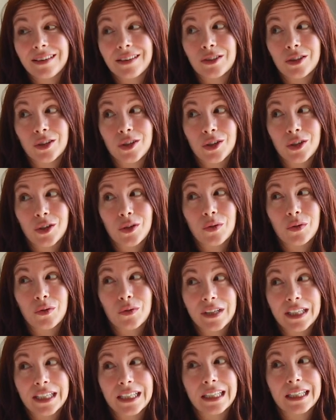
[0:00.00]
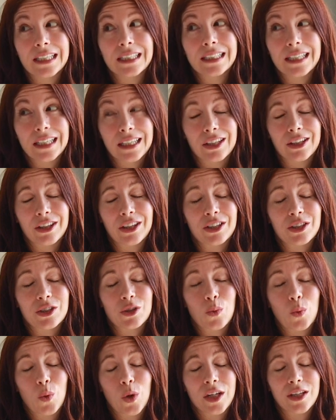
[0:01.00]
they look ridiculous.
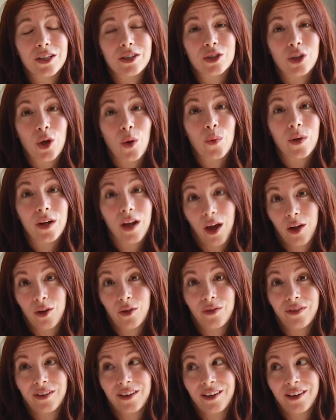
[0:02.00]
What is going on over